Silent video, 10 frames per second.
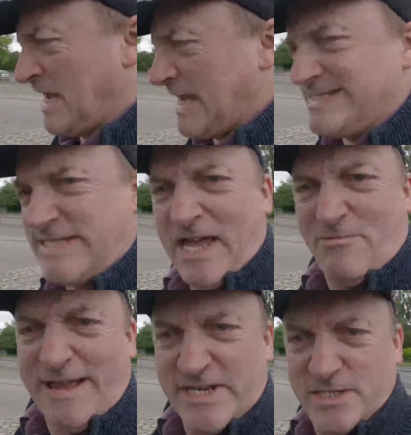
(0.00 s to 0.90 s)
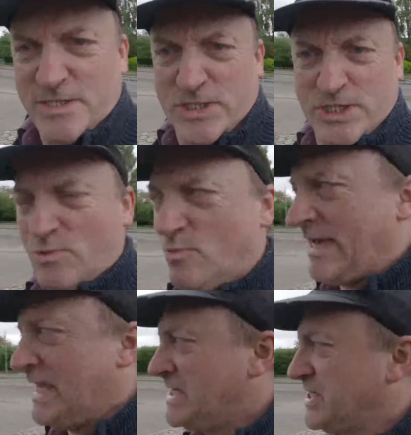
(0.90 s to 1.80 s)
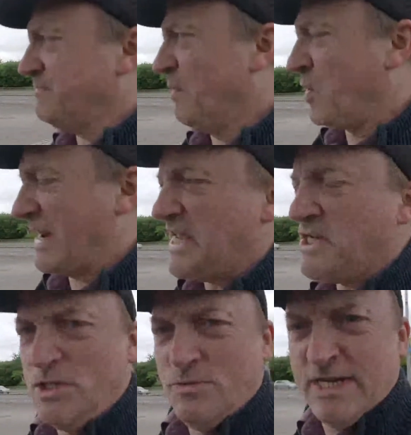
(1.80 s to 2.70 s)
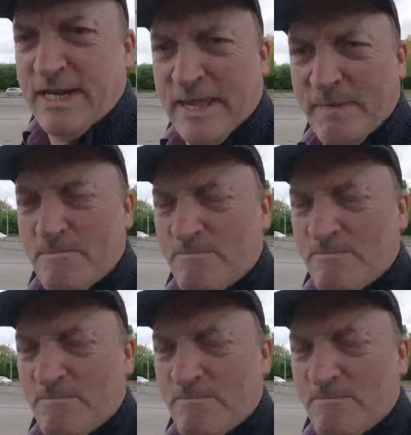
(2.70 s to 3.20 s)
And I ran into a small issue today.